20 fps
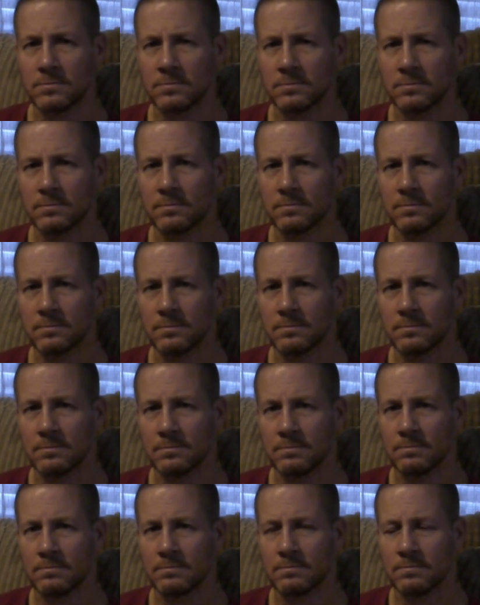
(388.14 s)

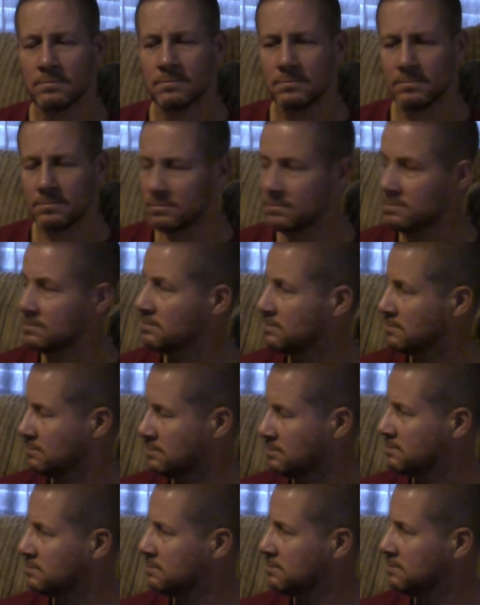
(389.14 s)

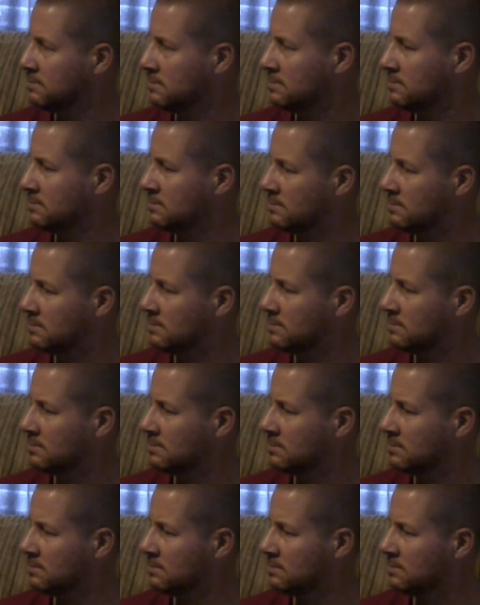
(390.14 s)

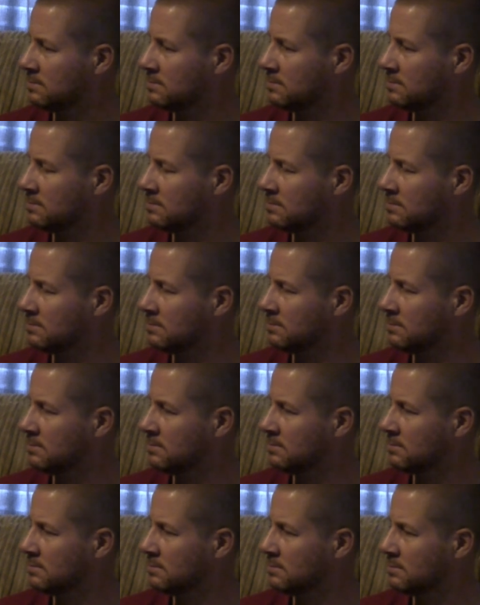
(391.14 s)

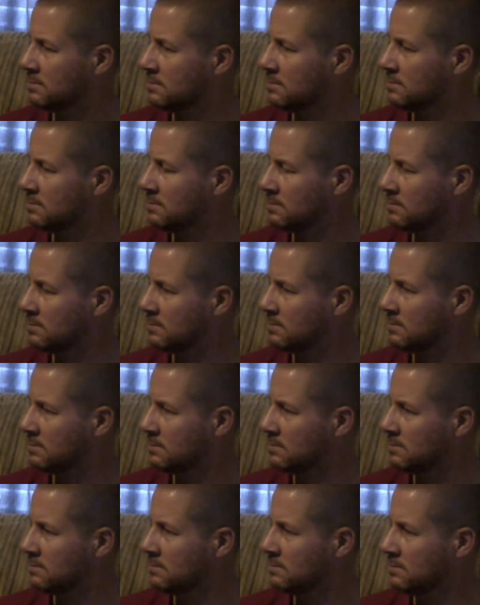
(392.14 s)

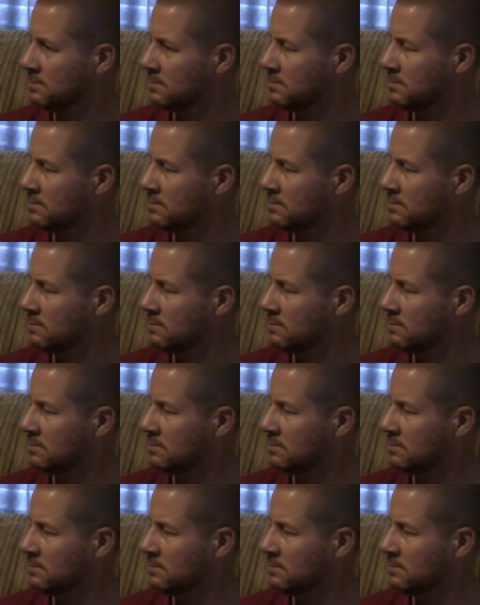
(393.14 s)
(not speaking)